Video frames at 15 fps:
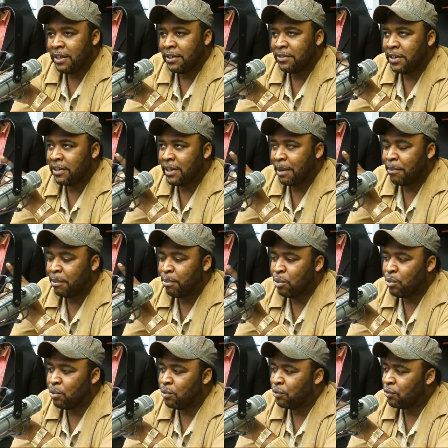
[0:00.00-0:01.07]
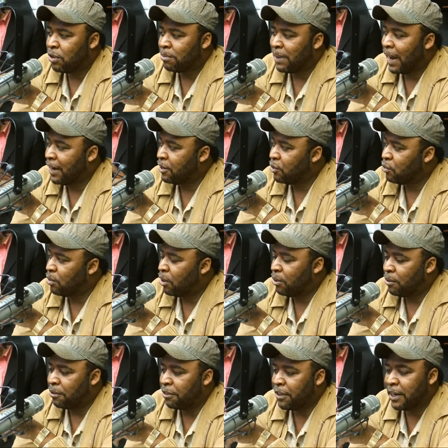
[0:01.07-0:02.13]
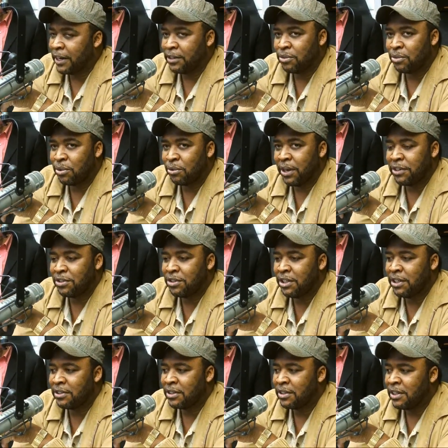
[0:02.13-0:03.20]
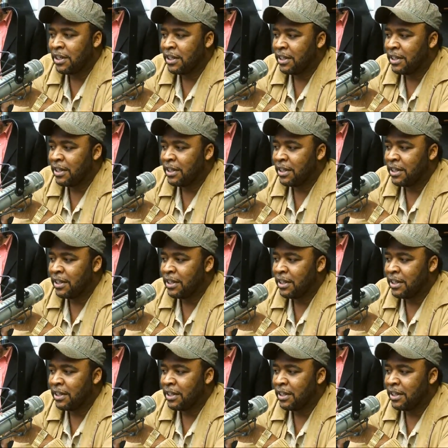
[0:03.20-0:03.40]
He says, I'm going to move from I can do all things through Christ Jesus.